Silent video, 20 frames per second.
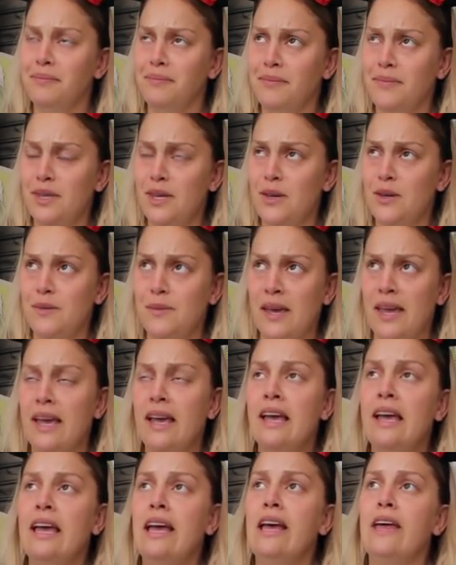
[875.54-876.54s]
Excuse me.
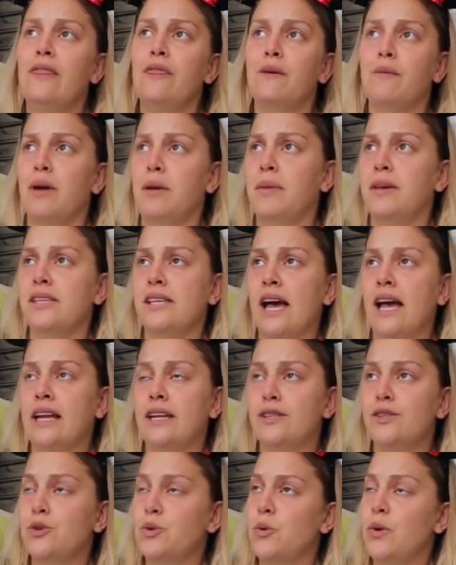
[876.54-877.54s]
The Remy's Hide
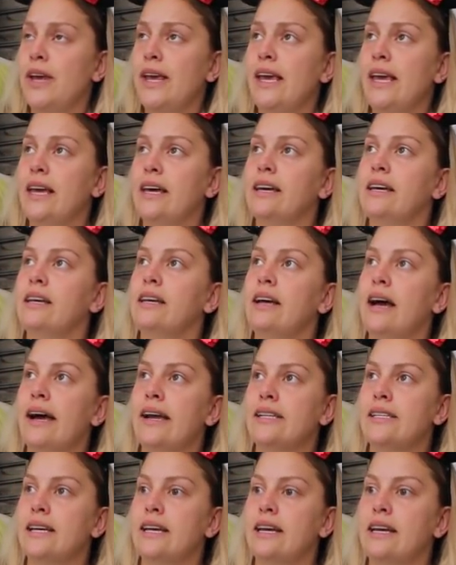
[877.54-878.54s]
and Squeak, I
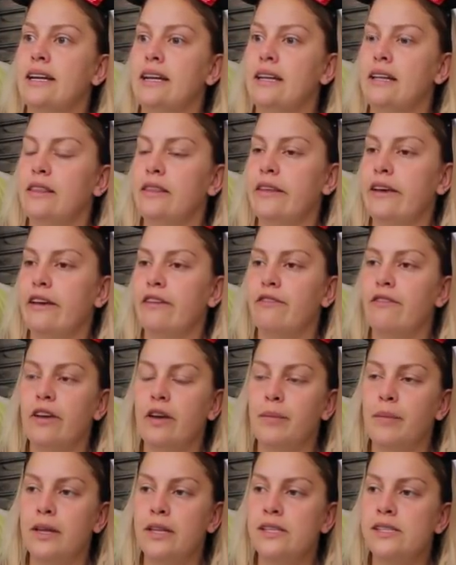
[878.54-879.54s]
did the
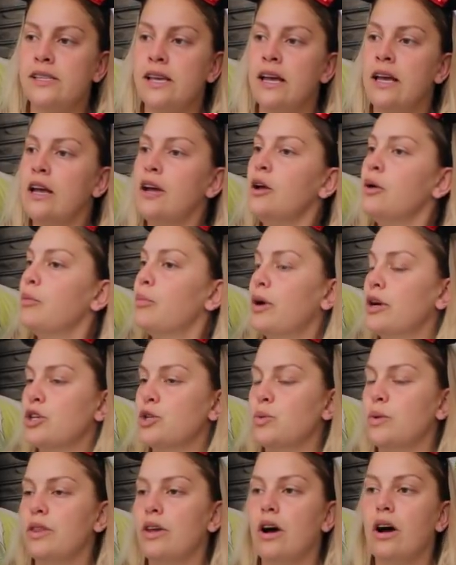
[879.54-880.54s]
Figments
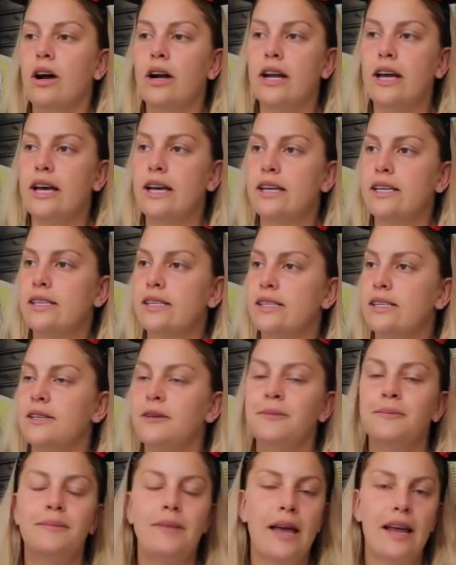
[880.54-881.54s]
Brush with the Artists.
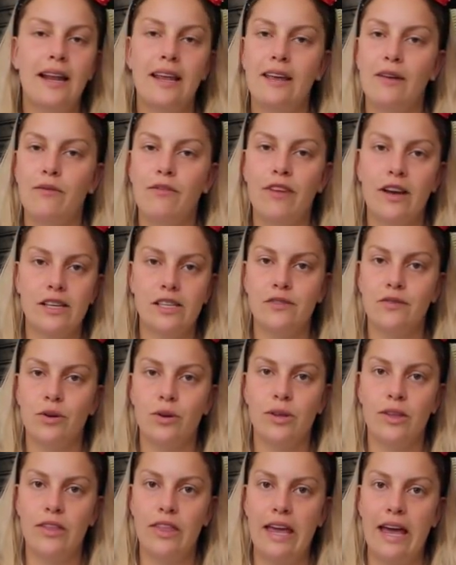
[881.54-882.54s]
Any festival
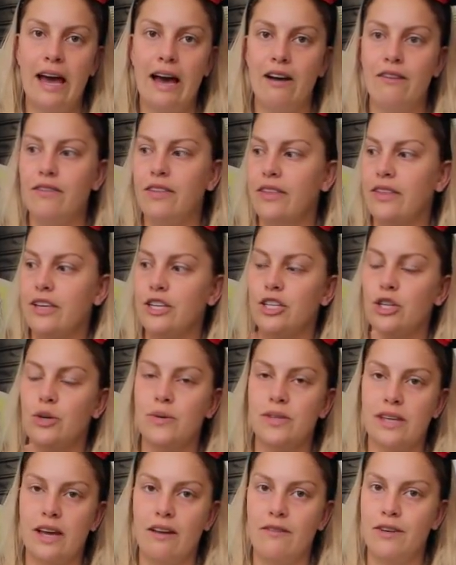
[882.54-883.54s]
that they have that they do a
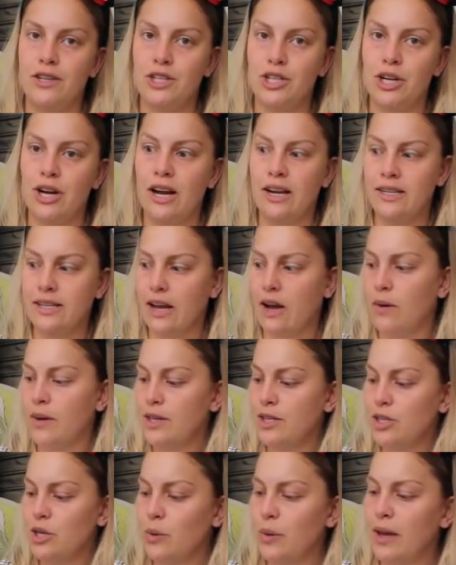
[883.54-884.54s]
scavenger hunt, I
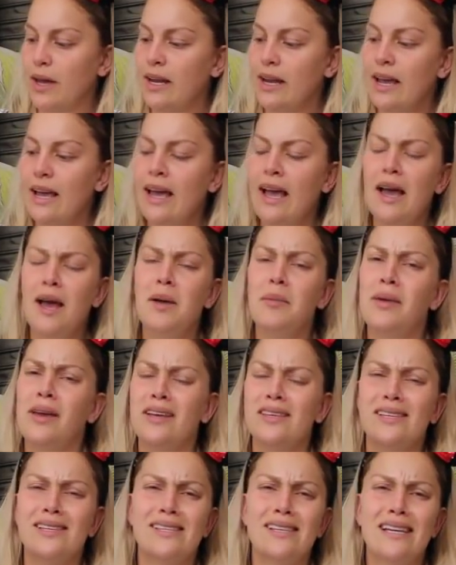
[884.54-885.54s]
always do it
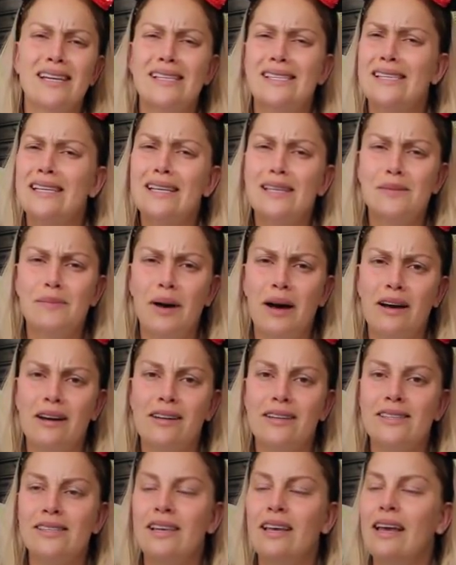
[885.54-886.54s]
because it's like six
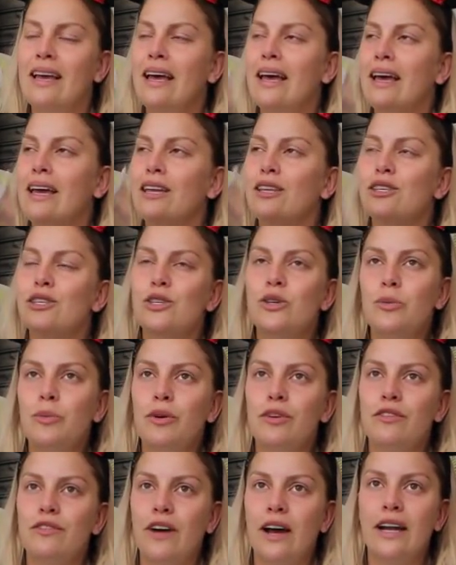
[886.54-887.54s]
bucks. It's
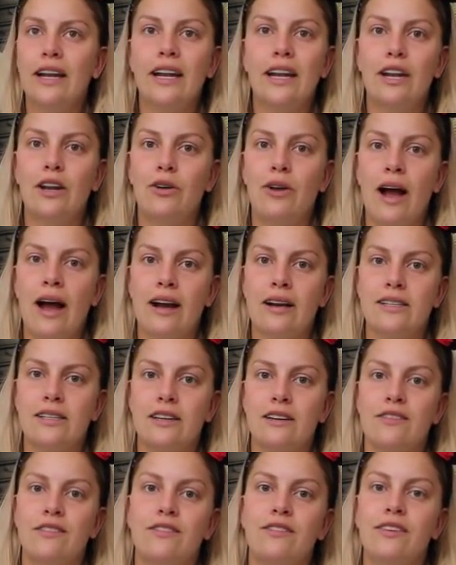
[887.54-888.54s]
super fun and
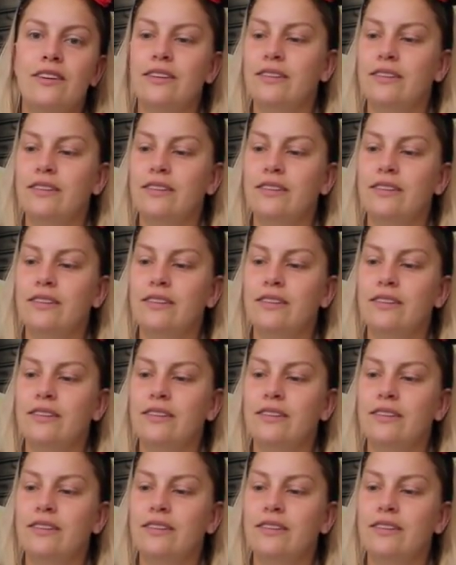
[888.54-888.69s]
interactive.